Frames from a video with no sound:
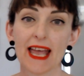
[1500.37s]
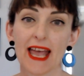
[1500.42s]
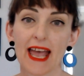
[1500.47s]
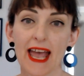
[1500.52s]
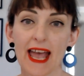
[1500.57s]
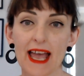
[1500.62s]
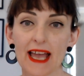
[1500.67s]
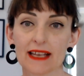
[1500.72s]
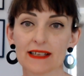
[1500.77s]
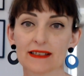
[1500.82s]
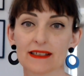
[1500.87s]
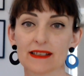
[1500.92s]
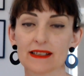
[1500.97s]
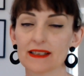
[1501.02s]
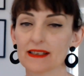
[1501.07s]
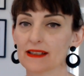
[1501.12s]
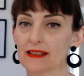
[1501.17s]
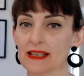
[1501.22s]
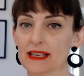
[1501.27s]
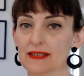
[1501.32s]
and
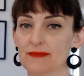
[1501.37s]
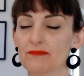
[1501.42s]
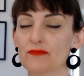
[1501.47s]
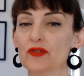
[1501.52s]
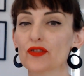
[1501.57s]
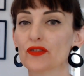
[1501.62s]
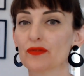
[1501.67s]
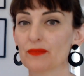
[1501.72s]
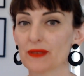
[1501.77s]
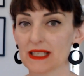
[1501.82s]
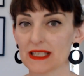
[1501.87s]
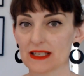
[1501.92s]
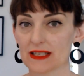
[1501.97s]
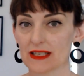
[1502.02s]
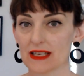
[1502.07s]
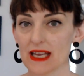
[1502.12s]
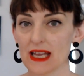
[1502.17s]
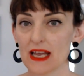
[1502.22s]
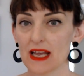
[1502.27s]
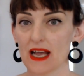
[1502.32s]
there's
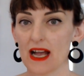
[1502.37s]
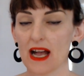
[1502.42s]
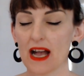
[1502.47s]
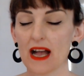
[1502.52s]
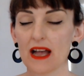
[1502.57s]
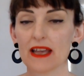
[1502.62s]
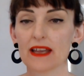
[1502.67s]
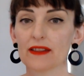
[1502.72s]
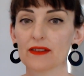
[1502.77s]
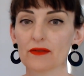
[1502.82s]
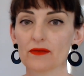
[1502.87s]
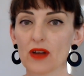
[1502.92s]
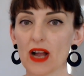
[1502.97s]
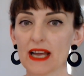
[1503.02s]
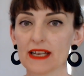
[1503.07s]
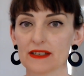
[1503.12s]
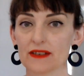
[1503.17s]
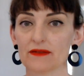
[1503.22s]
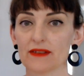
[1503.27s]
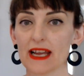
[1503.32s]
movement in the
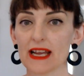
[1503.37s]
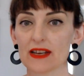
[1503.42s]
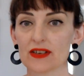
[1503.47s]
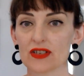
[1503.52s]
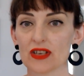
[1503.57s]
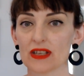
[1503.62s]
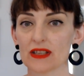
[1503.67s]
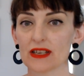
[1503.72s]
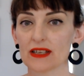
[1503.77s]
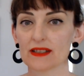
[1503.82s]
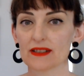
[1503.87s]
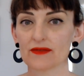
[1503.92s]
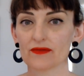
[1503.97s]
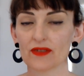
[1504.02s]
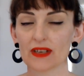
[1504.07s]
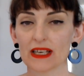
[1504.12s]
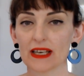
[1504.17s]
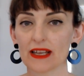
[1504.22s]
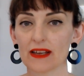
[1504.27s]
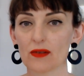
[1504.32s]
right direction that's
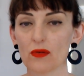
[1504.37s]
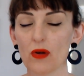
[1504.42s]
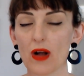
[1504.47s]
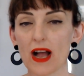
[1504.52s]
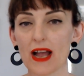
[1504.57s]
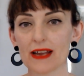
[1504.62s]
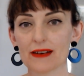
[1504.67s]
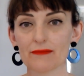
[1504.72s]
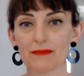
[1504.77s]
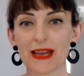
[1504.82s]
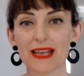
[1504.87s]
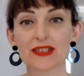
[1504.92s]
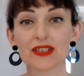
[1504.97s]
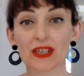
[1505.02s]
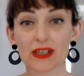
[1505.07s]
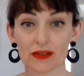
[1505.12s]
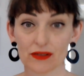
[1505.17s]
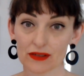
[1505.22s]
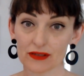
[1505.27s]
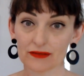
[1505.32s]
really quite
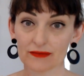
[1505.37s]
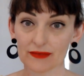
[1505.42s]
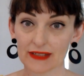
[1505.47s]
magical.